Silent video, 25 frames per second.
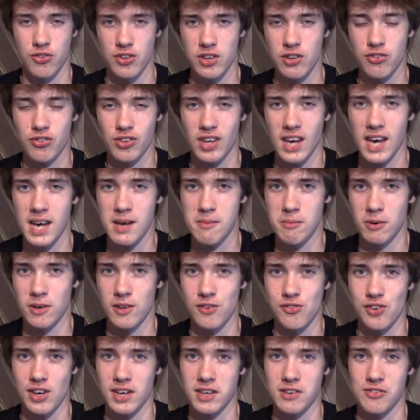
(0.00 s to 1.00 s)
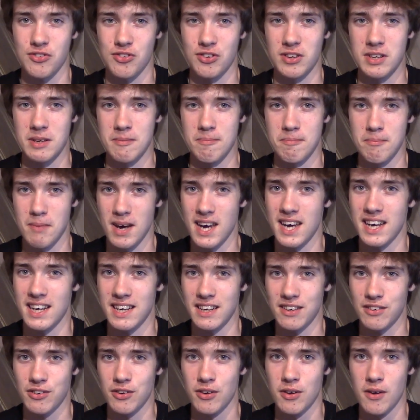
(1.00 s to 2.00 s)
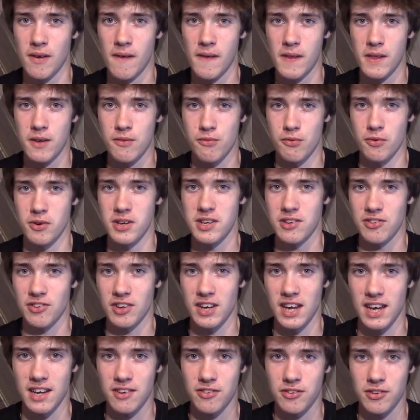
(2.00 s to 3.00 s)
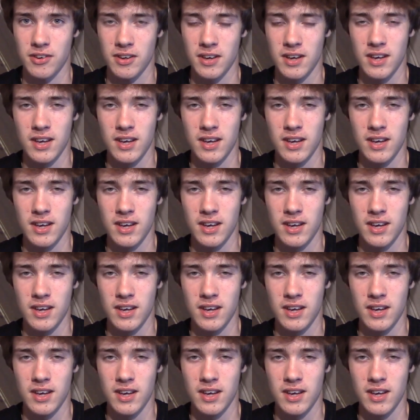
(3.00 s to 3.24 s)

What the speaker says: this cable is actually made for internet.